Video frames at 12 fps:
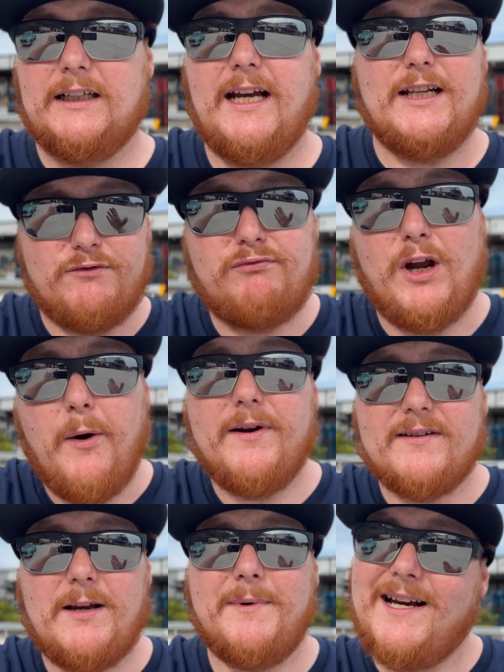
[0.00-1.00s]
It's going to
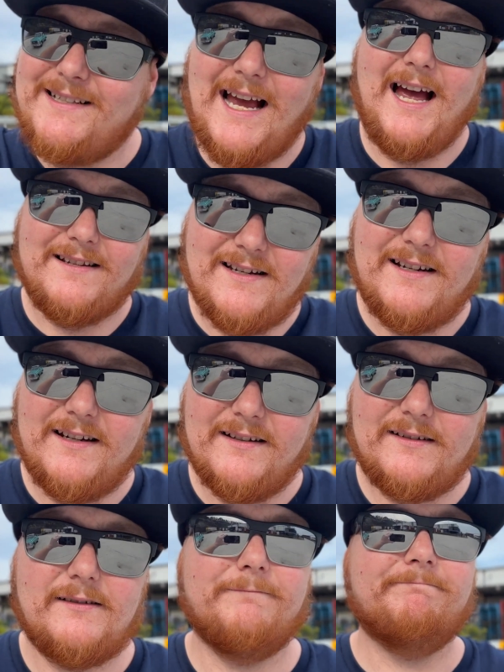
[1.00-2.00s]
Summernats as it
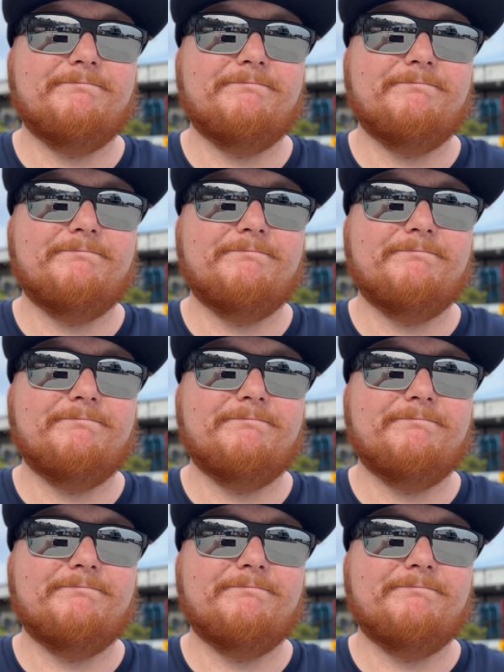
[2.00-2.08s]
is.